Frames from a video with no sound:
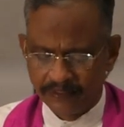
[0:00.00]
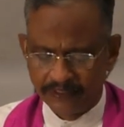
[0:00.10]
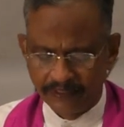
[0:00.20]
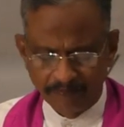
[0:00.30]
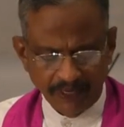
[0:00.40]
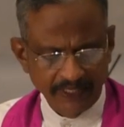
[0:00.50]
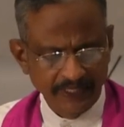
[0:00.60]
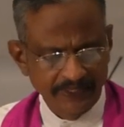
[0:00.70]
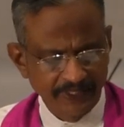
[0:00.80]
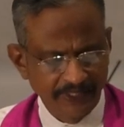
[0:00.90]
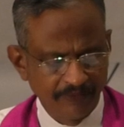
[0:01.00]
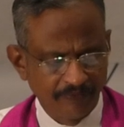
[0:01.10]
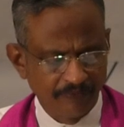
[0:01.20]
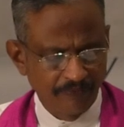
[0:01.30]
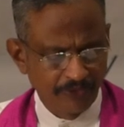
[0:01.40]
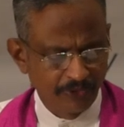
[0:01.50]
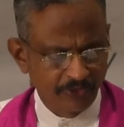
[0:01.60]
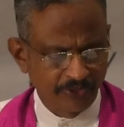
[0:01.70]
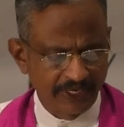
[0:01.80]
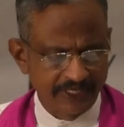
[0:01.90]
The important thing we
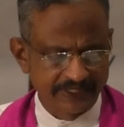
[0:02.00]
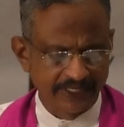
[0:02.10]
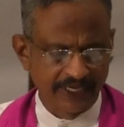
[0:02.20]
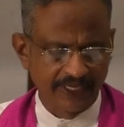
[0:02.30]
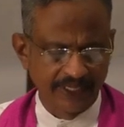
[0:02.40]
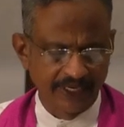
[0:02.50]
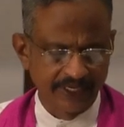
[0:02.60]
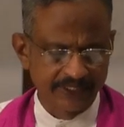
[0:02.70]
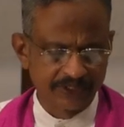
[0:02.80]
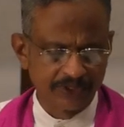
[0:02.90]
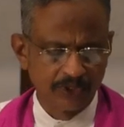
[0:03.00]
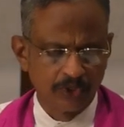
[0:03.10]
need to understand here is